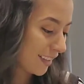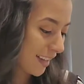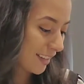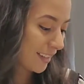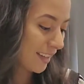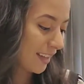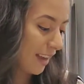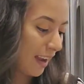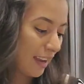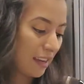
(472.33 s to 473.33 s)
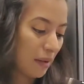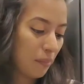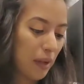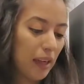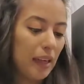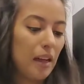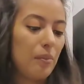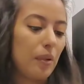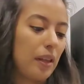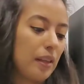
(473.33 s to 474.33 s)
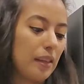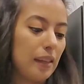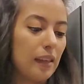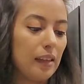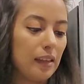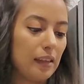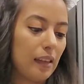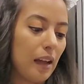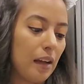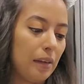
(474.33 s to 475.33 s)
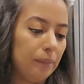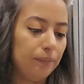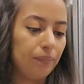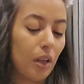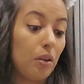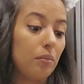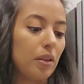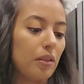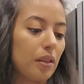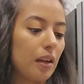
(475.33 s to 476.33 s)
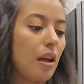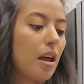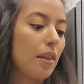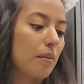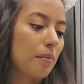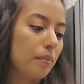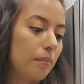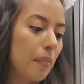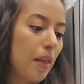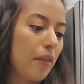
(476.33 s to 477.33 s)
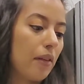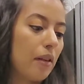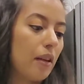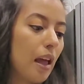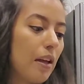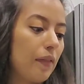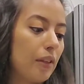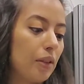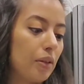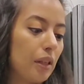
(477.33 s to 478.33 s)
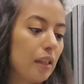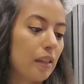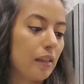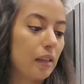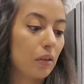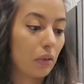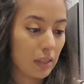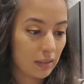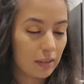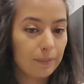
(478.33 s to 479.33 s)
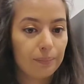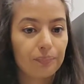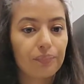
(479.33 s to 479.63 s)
the next thing I end up picking up is this, um, oh, there's that, the Method Heavy Duty Degreaser.